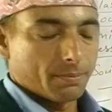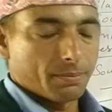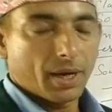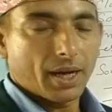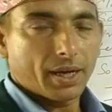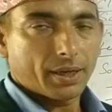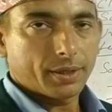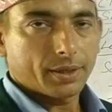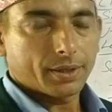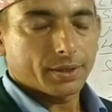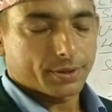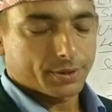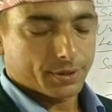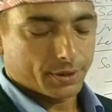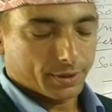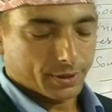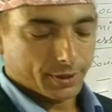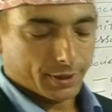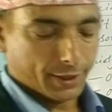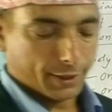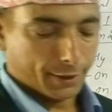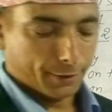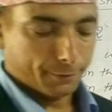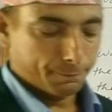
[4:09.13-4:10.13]
My dear
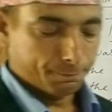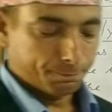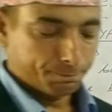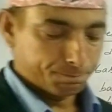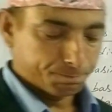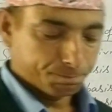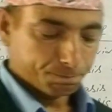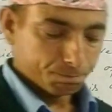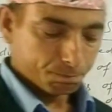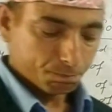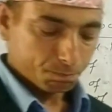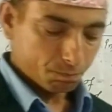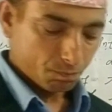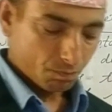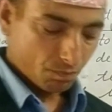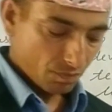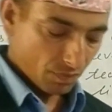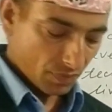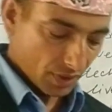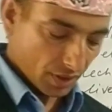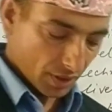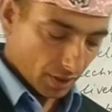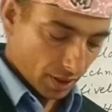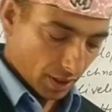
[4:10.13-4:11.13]
children,
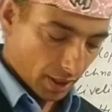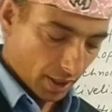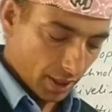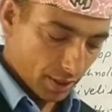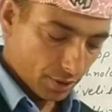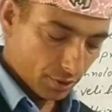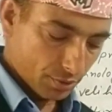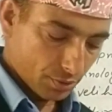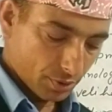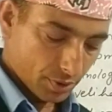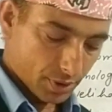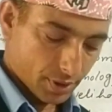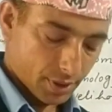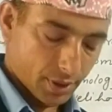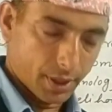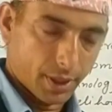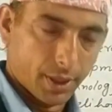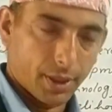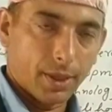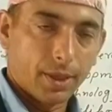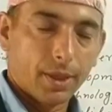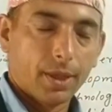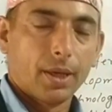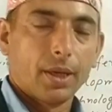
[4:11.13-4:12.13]
as we
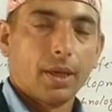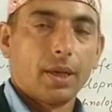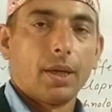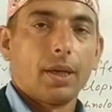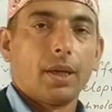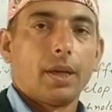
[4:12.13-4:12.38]
see